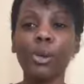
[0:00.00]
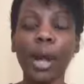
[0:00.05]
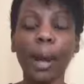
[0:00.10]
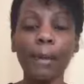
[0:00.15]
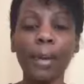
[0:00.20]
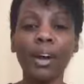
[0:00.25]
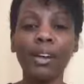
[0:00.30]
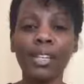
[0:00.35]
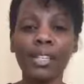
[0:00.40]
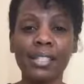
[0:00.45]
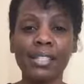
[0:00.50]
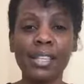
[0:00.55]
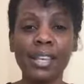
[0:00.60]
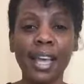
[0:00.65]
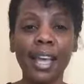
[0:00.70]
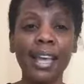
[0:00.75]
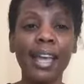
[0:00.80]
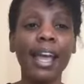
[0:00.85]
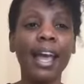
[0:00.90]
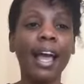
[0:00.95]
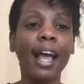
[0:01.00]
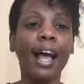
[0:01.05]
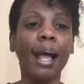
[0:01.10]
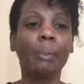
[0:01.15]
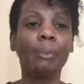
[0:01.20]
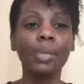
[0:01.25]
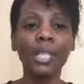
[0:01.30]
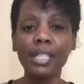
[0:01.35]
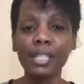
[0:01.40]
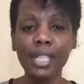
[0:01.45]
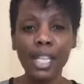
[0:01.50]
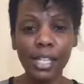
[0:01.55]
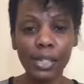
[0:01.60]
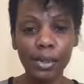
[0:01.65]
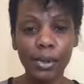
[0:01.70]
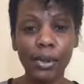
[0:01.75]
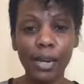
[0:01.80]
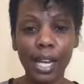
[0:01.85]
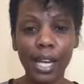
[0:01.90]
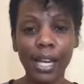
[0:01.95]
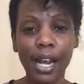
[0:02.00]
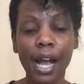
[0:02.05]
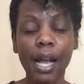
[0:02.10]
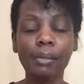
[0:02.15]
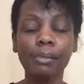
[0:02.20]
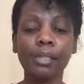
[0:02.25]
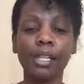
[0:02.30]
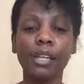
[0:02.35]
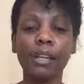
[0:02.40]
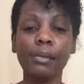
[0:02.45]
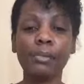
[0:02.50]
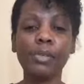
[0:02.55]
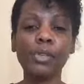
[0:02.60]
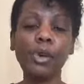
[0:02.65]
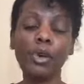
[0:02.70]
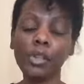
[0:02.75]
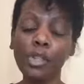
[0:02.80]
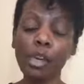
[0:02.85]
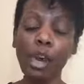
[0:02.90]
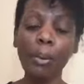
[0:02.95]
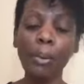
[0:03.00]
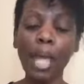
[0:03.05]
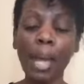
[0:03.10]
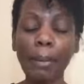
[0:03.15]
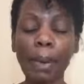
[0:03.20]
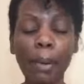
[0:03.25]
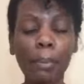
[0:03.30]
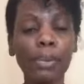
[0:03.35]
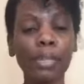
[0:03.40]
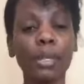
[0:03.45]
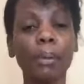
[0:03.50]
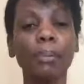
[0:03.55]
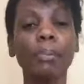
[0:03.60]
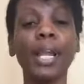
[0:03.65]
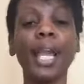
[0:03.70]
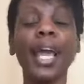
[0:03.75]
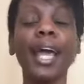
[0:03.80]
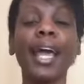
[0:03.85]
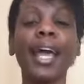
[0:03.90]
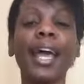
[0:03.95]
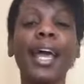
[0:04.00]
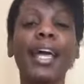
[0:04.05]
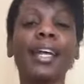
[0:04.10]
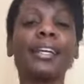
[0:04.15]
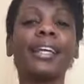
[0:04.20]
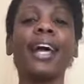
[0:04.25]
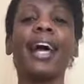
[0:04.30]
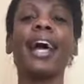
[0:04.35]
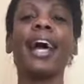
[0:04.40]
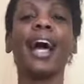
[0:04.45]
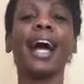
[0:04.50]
to come out and say, please can you go get Absalom? So Joab came up with a plan.